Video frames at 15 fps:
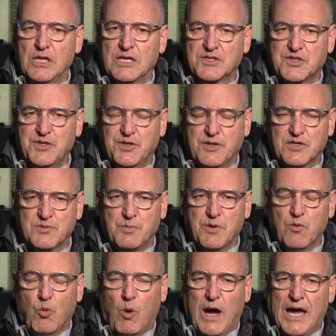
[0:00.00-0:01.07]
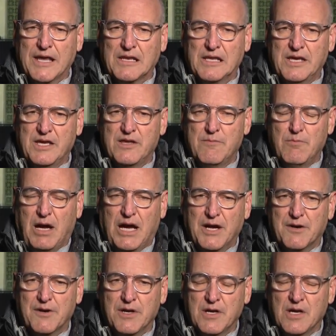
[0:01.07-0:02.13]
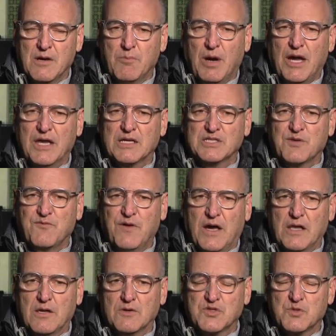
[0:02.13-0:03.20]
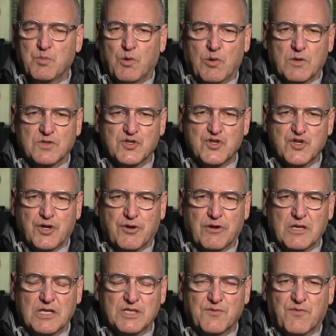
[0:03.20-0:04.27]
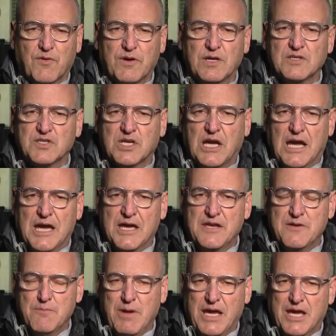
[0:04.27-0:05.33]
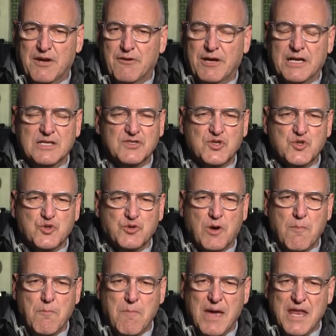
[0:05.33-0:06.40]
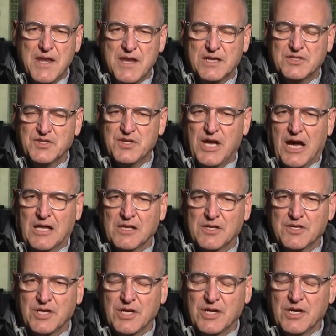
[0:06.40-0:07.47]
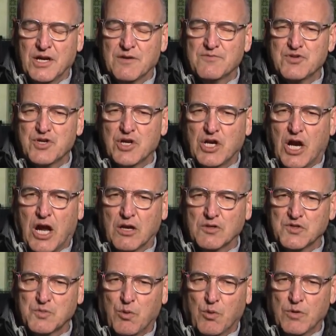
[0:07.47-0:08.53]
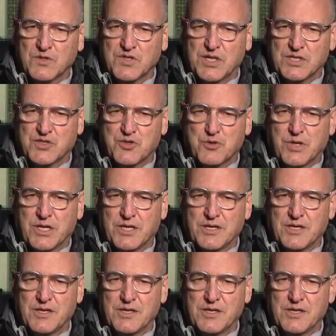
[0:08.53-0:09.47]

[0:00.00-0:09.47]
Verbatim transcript: listeners, but widely admired by his fellow sports journalists for his kind manner and his tremendous knowledge of Chicago sports history.